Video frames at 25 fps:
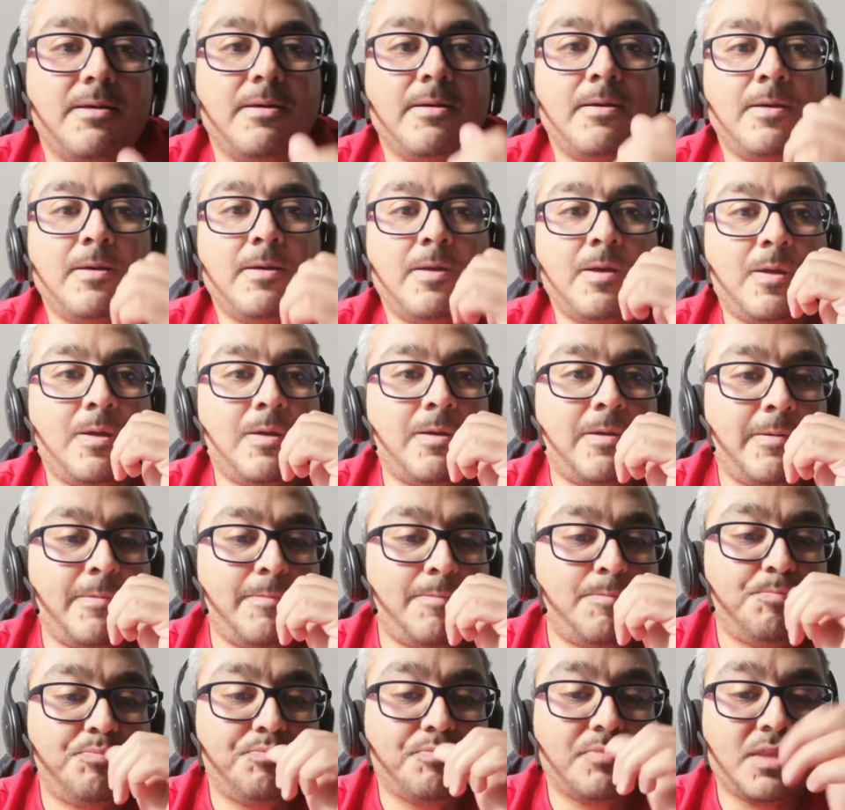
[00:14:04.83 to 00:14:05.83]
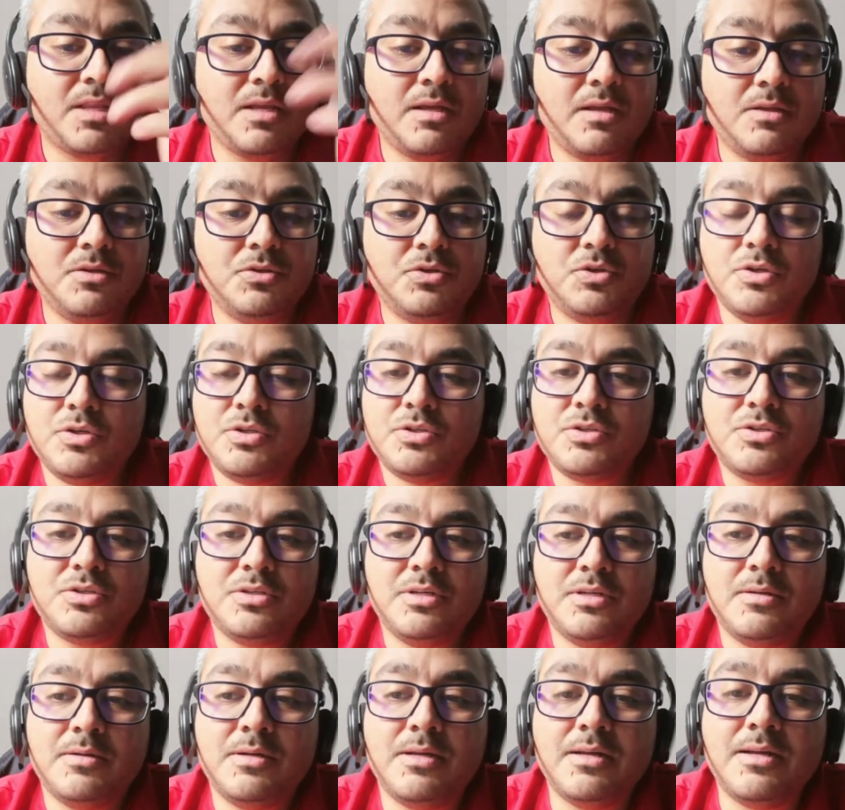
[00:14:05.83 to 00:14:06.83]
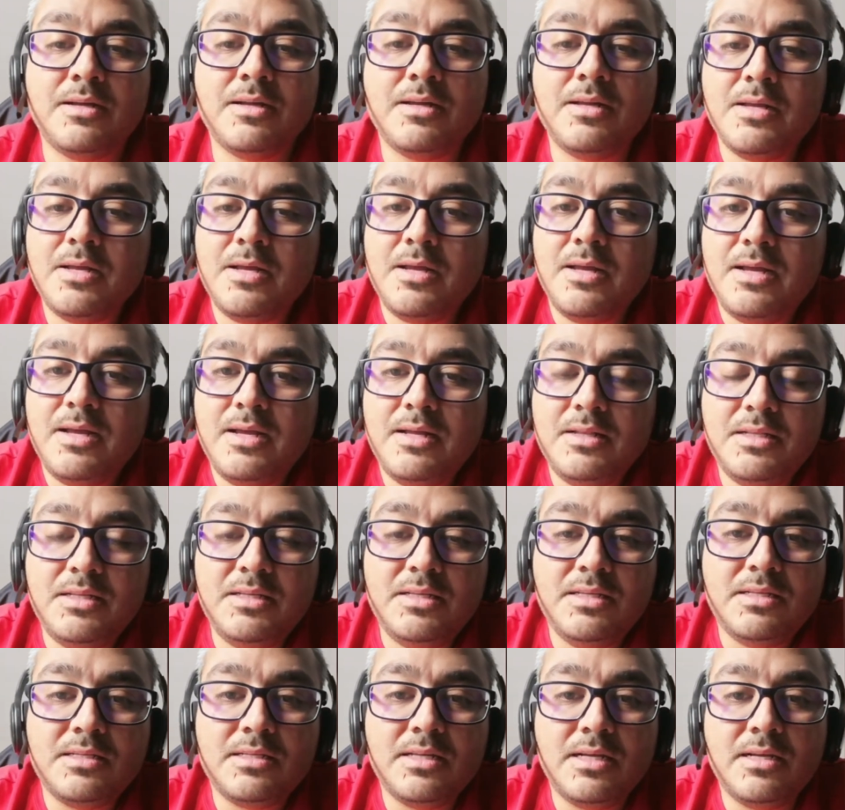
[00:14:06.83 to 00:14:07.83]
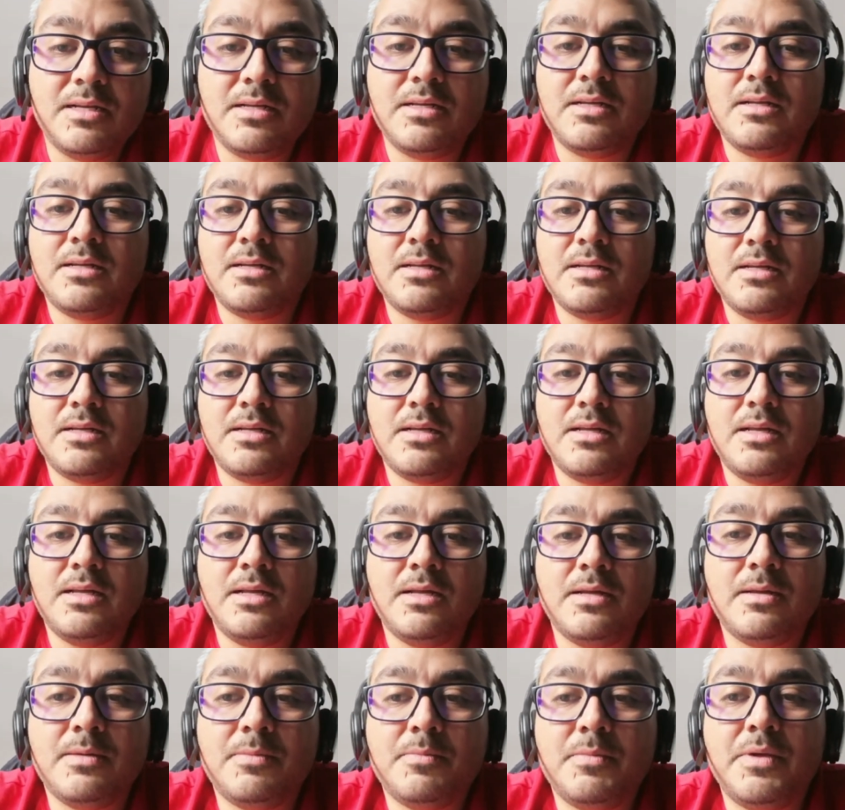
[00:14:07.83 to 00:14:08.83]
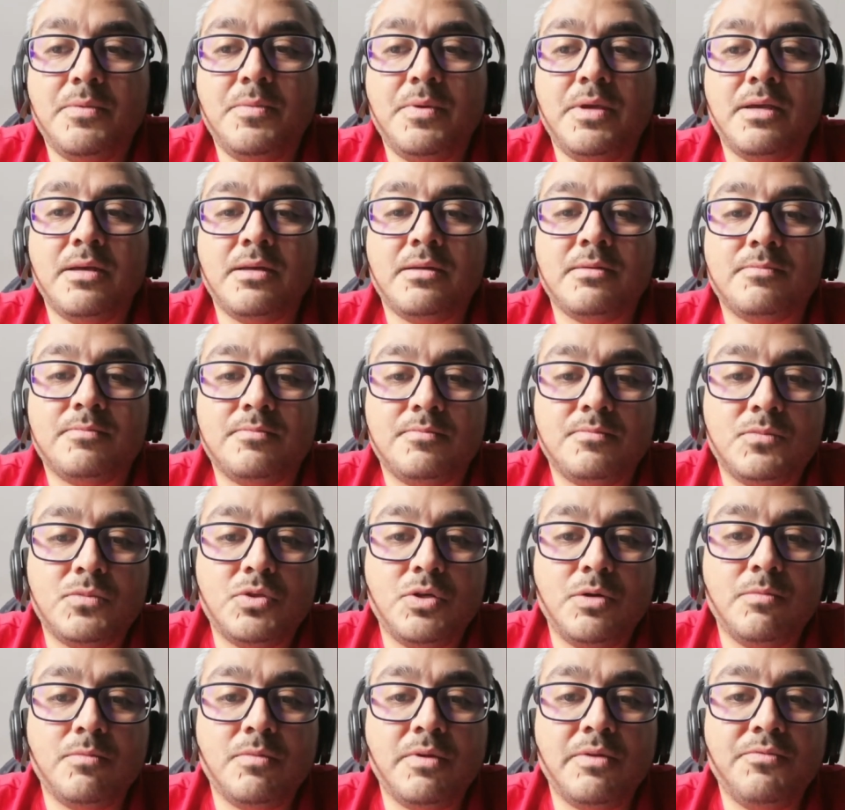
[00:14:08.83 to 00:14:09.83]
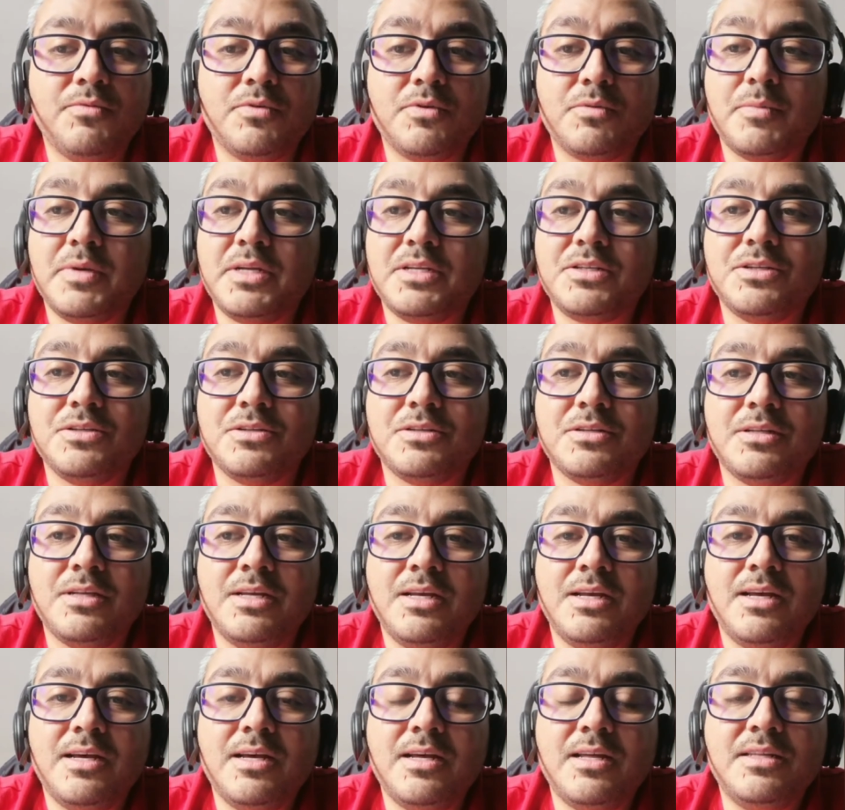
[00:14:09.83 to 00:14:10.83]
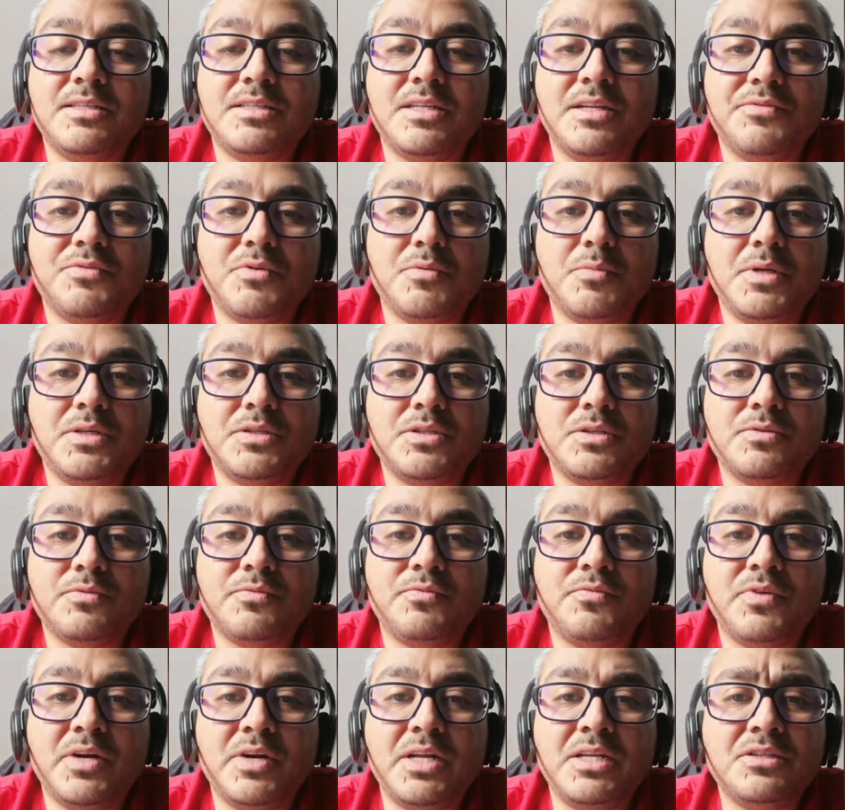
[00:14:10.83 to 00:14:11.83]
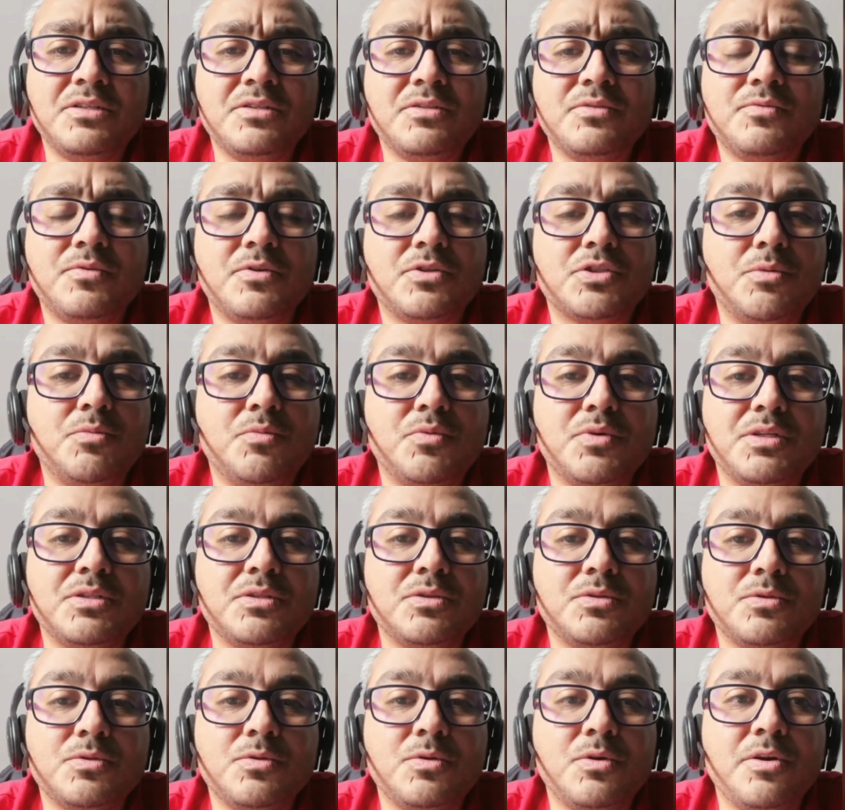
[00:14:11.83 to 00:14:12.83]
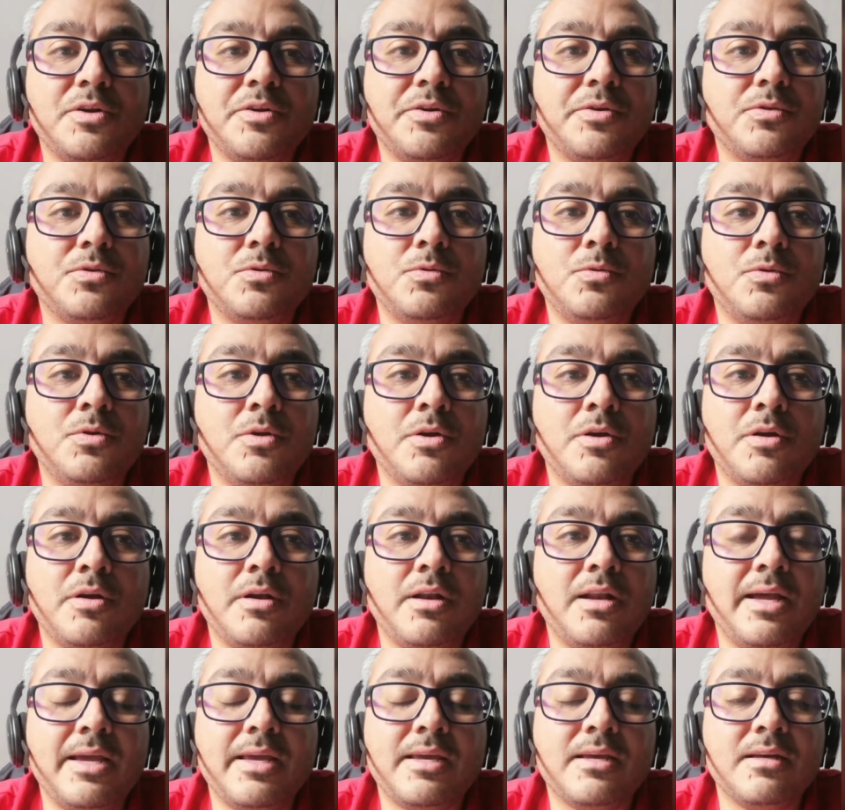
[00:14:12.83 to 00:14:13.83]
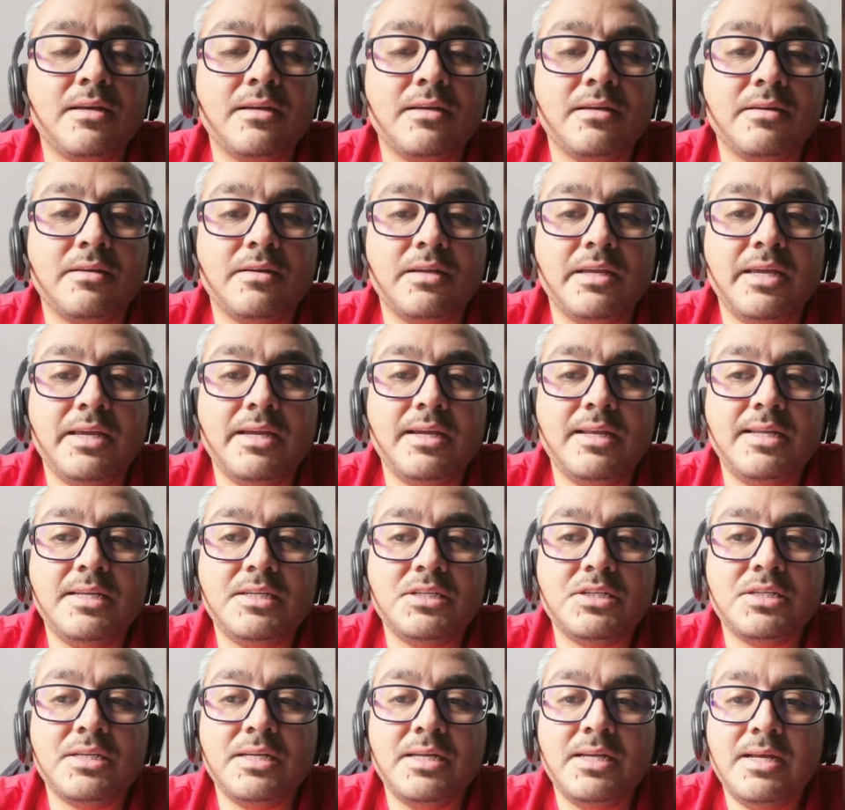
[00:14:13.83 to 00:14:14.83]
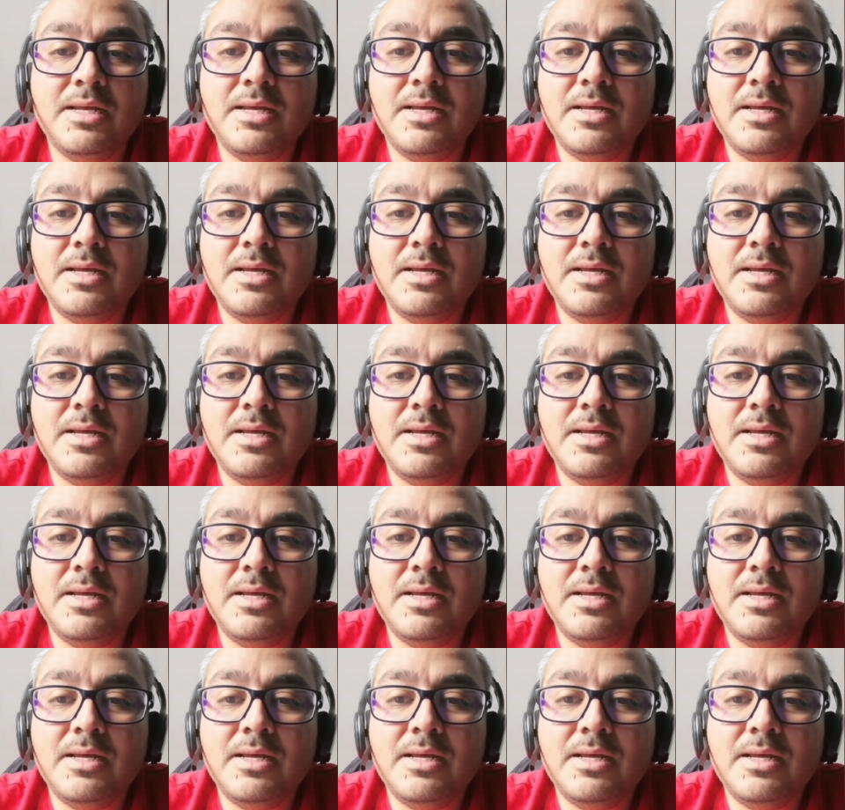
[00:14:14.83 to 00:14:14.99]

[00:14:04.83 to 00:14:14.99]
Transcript: And this is maybe some information, additional information. French, for some reason, do not like English.